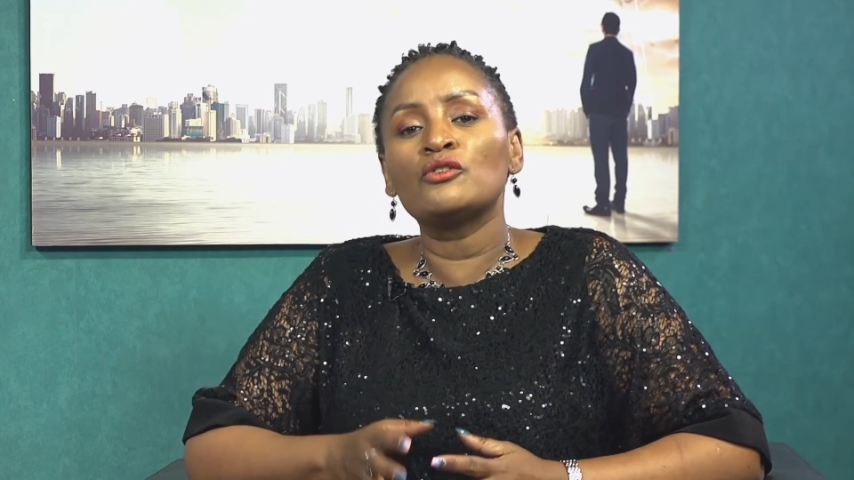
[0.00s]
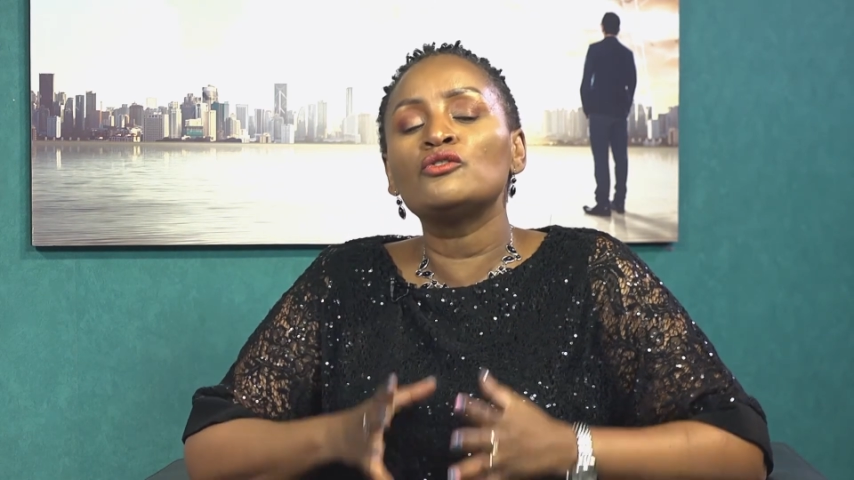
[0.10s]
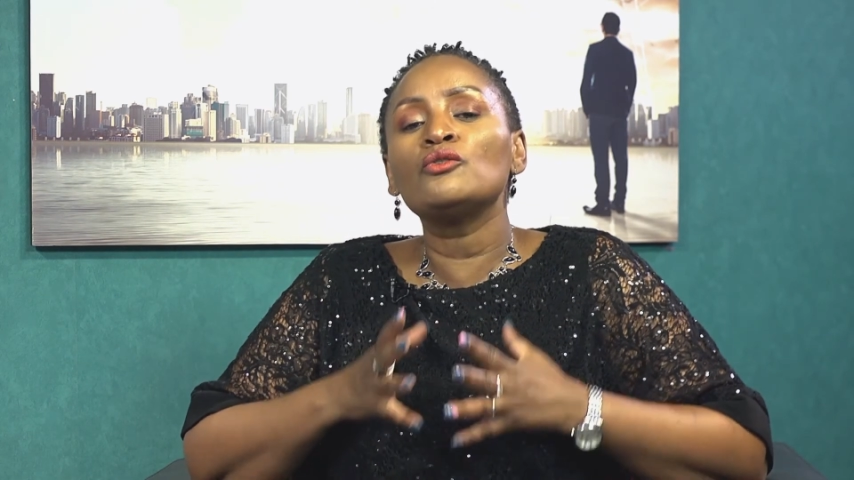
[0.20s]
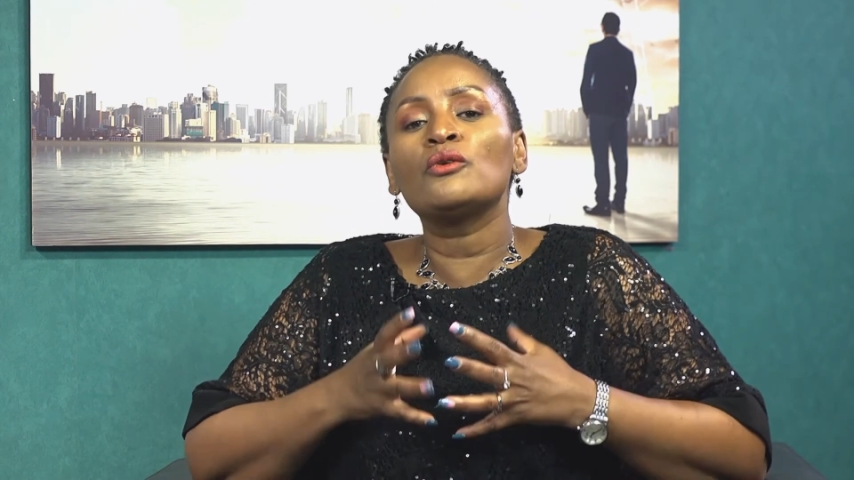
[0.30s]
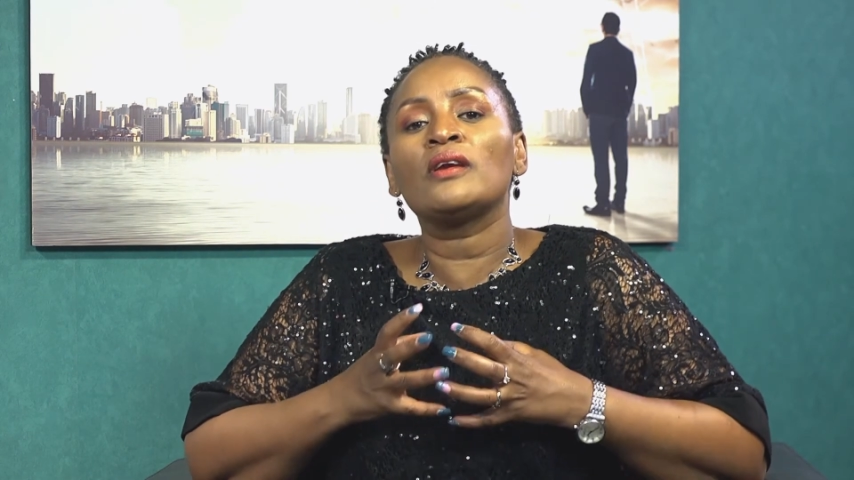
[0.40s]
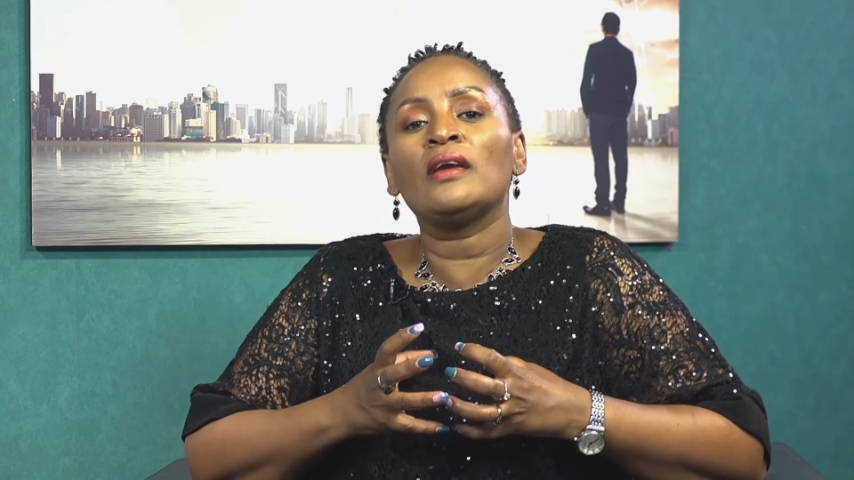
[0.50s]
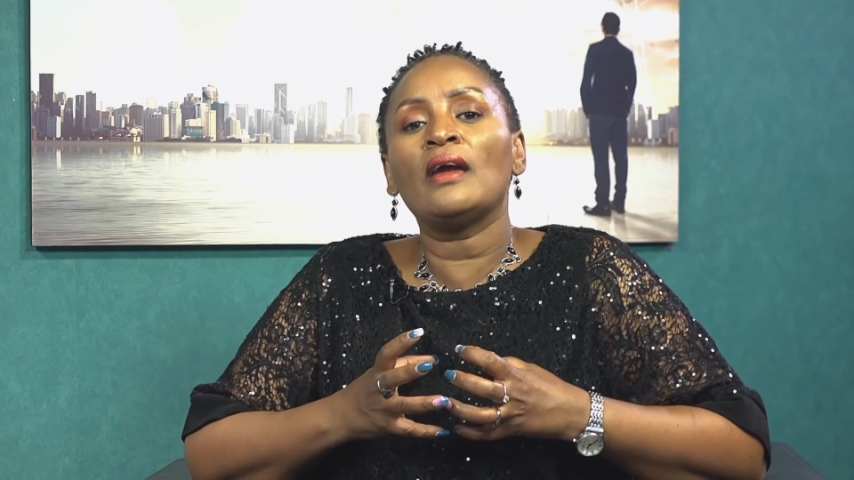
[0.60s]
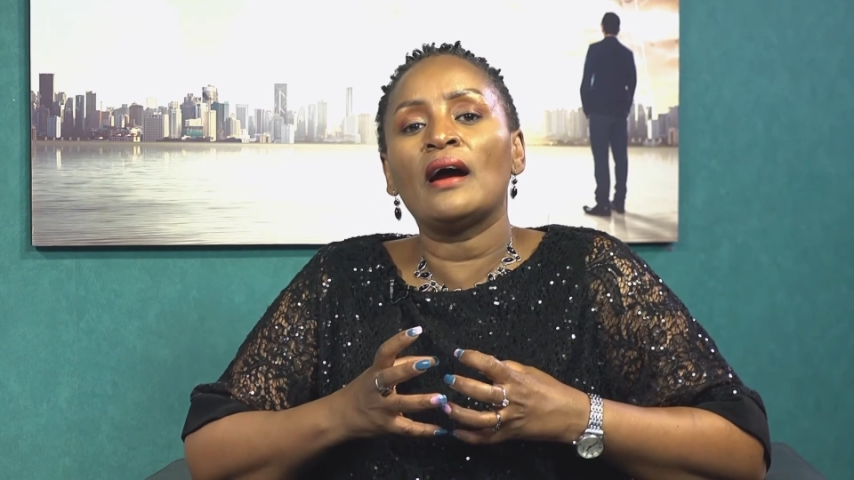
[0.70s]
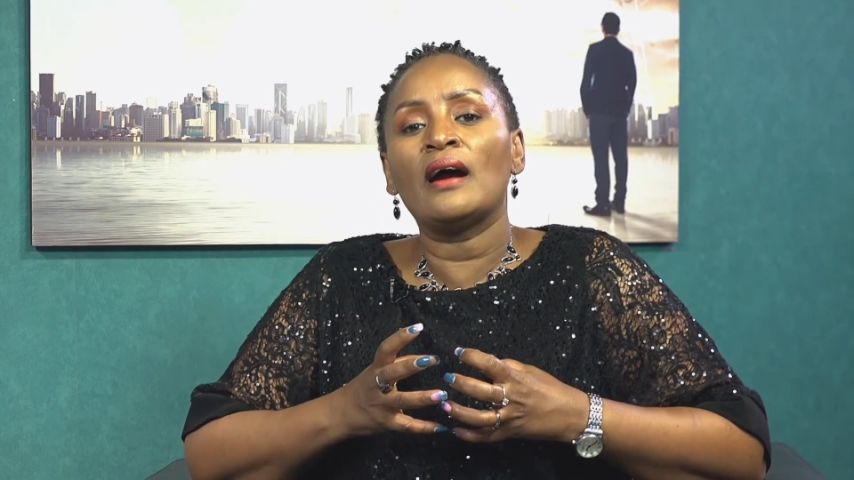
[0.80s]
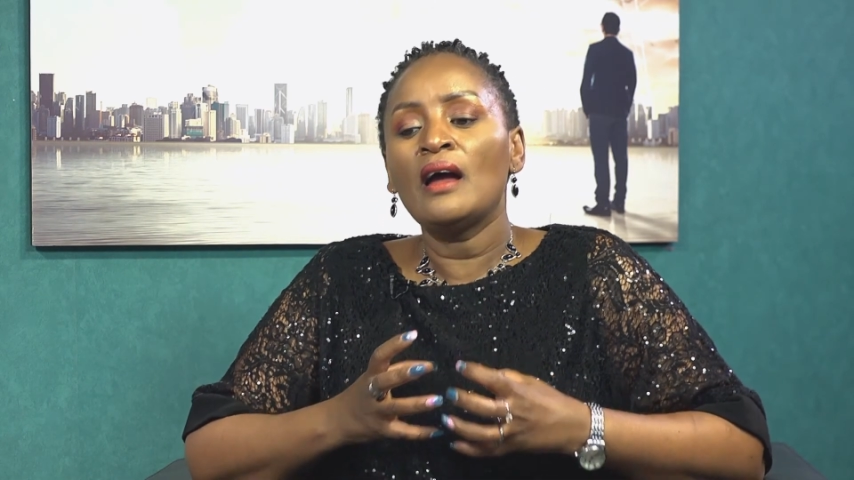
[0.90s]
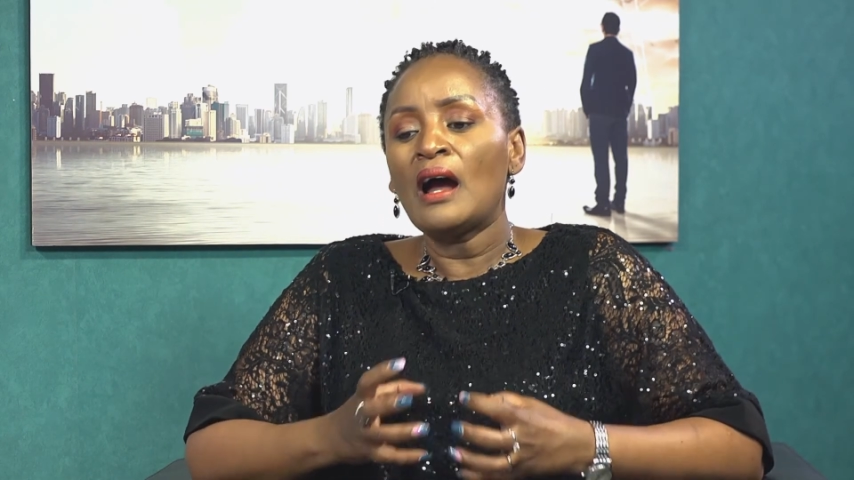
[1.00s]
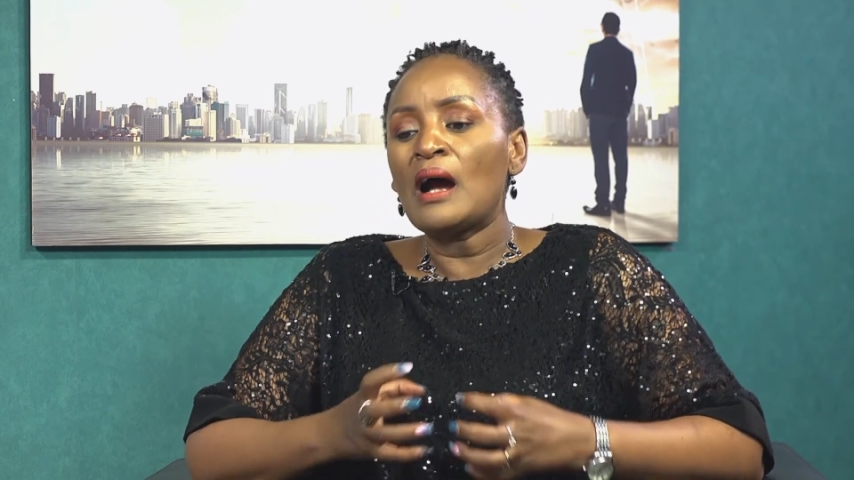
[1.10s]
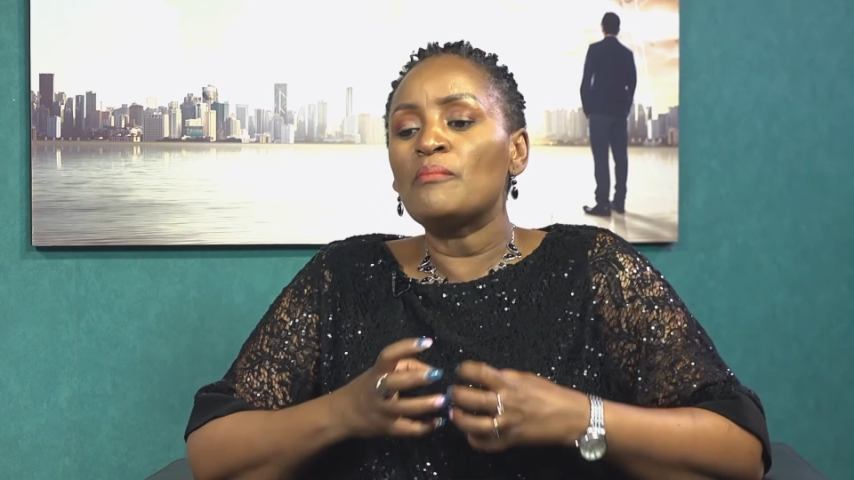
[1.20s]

Do you hear a